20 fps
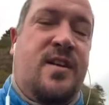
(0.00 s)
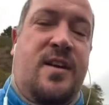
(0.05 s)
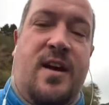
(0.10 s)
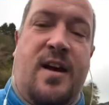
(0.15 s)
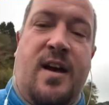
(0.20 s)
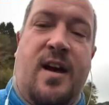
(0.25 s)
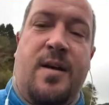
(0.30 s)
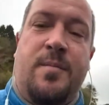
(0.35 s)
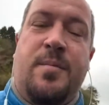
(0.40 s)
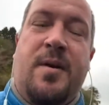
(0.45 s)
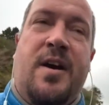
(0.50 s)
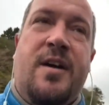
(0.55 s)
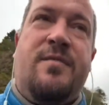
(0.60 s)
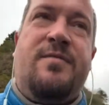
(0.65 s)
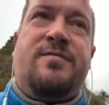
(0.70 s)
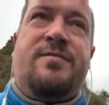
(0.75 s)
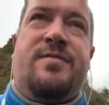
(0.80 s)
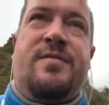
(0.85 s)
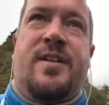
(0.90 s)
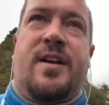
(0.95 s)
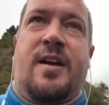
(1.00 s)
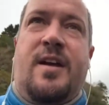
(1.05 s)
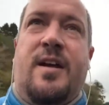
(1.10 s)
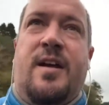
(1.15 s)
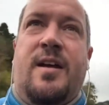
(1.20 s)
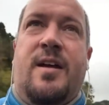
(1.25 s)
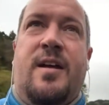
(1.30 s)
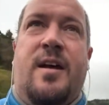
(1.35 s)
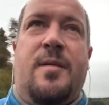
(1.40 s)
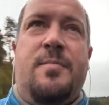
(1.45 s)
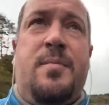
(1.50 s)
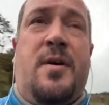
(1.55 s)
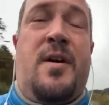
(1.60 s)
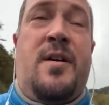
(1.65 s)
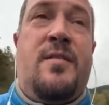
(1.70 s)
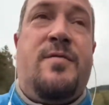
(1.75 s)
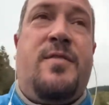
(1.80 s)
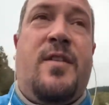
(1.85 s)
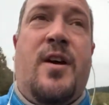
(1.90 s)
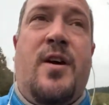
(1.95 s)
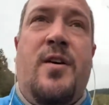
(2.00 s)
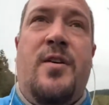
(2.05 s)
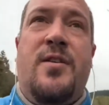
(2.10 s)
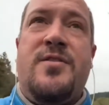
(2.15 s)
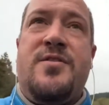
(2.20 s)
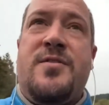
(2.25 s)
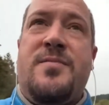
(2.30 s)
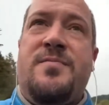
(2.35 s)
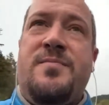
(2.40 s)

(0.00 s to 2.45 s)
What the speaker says: I'm part of the cause.